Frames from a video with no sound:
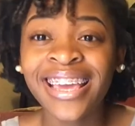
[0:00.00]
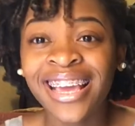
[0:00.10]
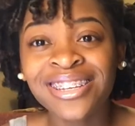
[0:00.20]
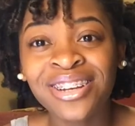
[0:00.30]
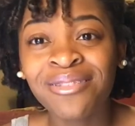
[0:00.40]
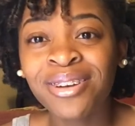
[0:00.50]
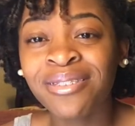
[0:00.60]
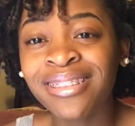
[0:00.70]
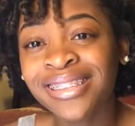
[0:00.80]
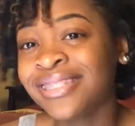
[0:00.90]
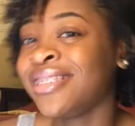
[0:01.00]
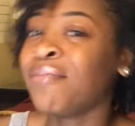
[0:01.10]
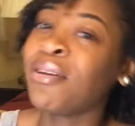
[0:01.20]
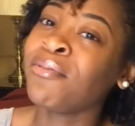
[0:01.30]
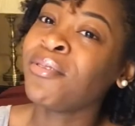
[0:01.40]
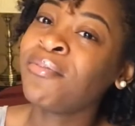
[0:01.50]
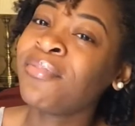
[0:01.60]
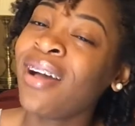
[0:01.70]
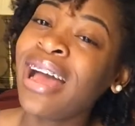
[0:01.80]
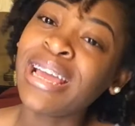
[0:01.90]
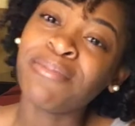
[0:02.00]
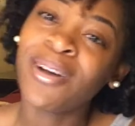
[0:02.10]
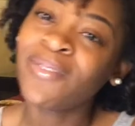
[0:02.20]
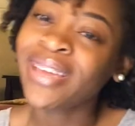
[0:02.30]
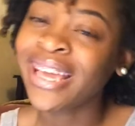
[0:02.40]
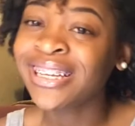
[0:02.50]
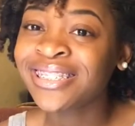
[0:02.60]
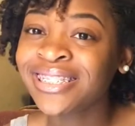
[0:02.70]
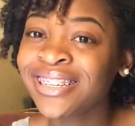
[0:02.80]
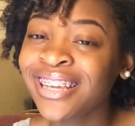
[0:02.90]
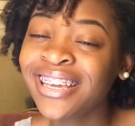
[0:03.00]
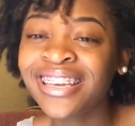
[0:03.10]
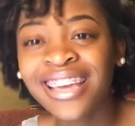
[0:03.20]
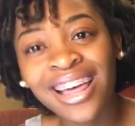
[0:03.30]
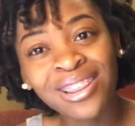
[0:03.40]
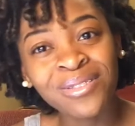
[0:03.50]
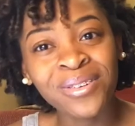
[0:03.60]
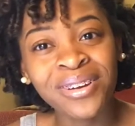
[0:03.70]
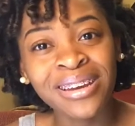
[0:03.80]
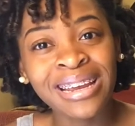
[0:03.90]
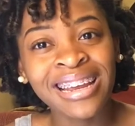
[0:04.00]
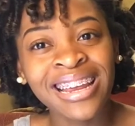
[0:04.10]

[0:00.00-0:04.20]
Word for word: In case you are wondering, this is not my room. I am on vacation in California